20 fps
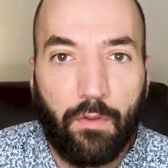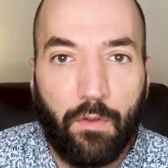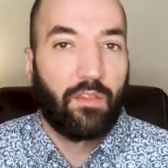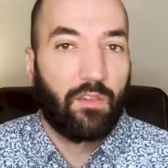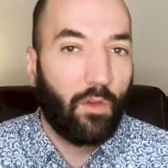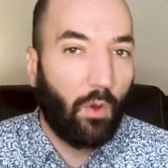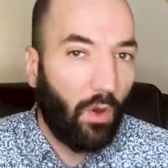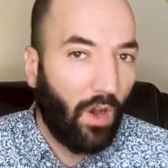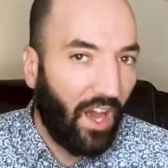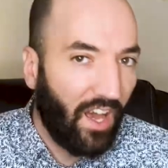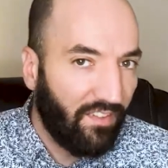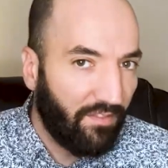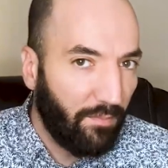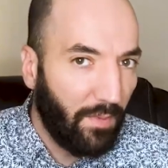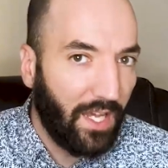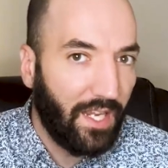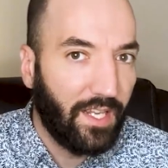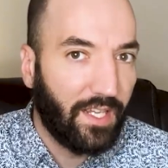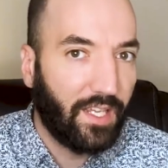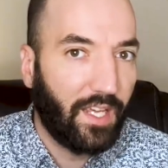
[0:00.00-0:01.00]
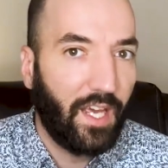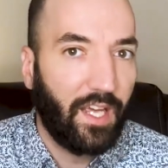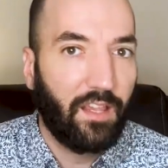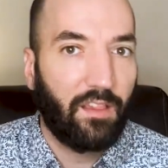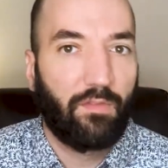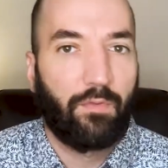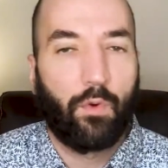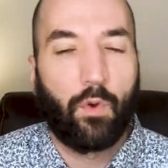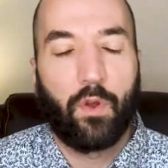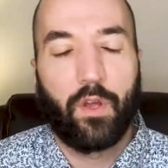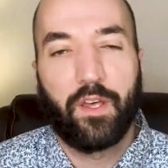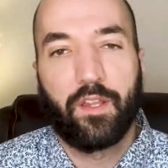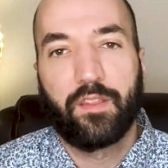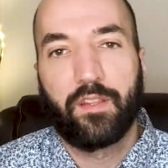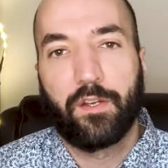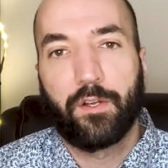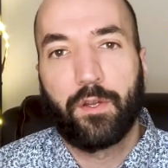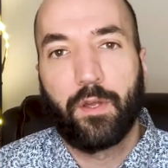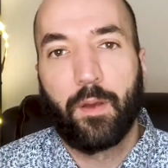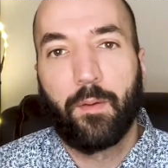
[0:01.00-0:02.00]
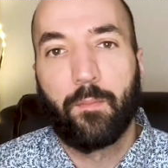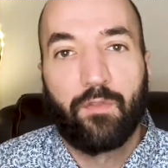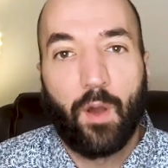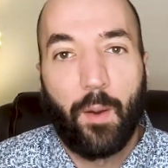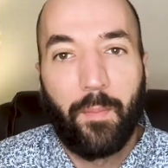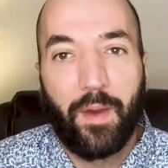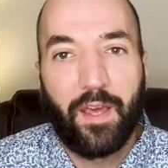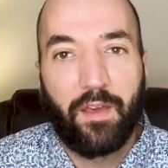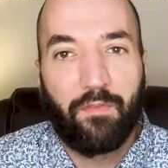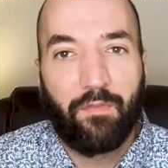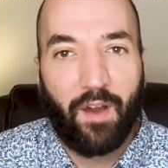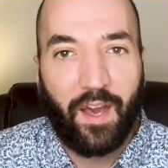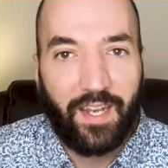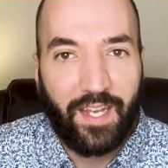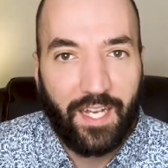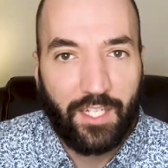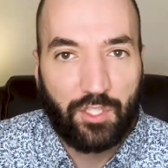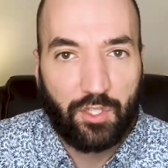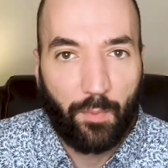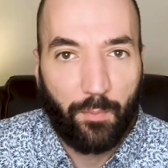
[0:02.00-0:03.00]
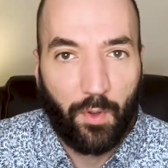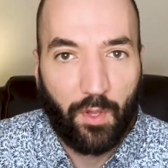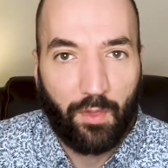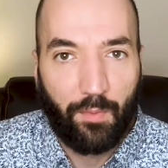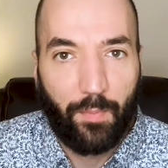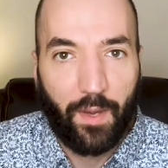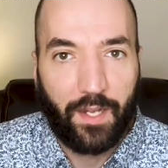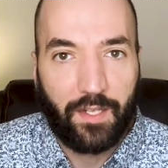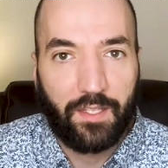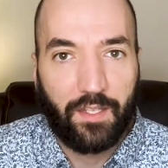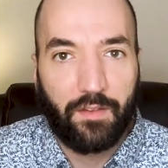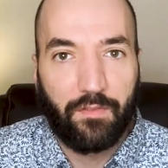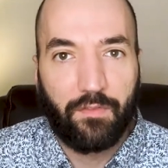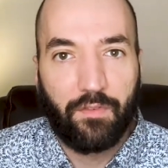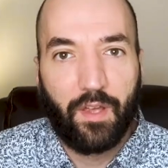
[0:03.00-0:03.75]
So I've made a case for Ethereum from a financial perspective.